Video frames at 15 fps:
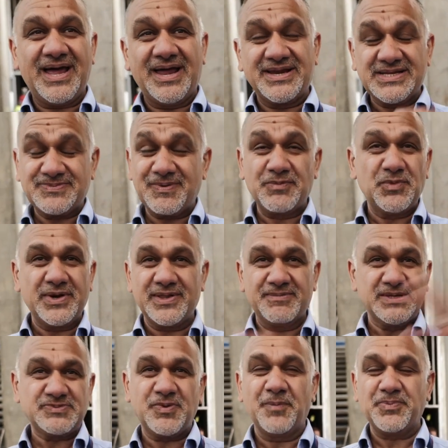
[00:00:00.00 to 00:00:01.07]
and it's been one of the
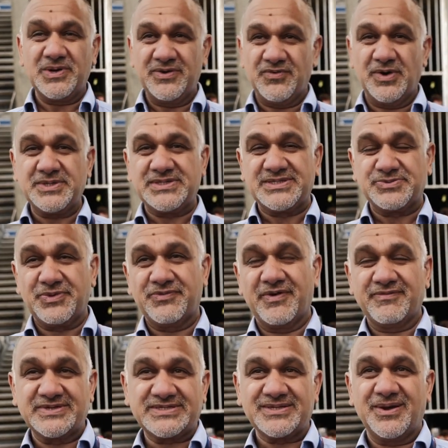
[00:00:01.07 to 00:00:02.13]
most popular watches we've
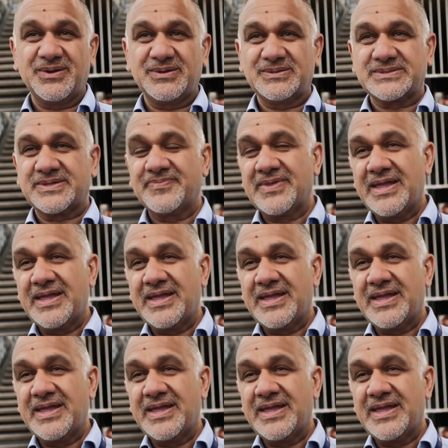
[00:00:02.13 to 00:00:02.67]
ever sold.